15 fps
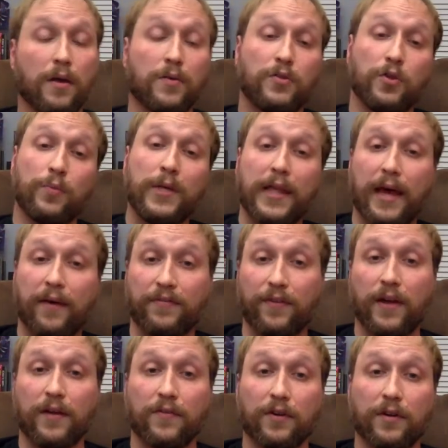Do me that
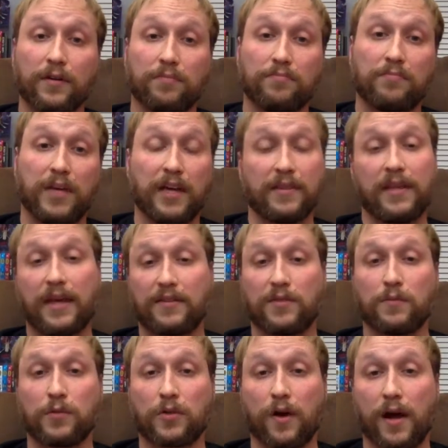favor. Hit that
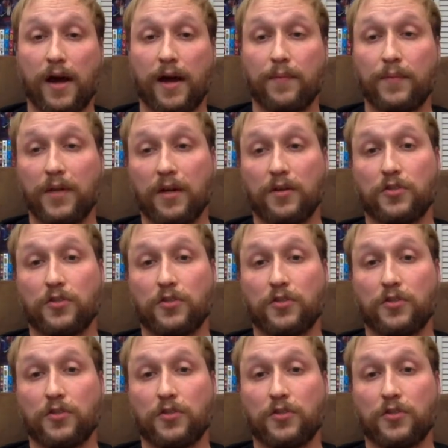subscribe.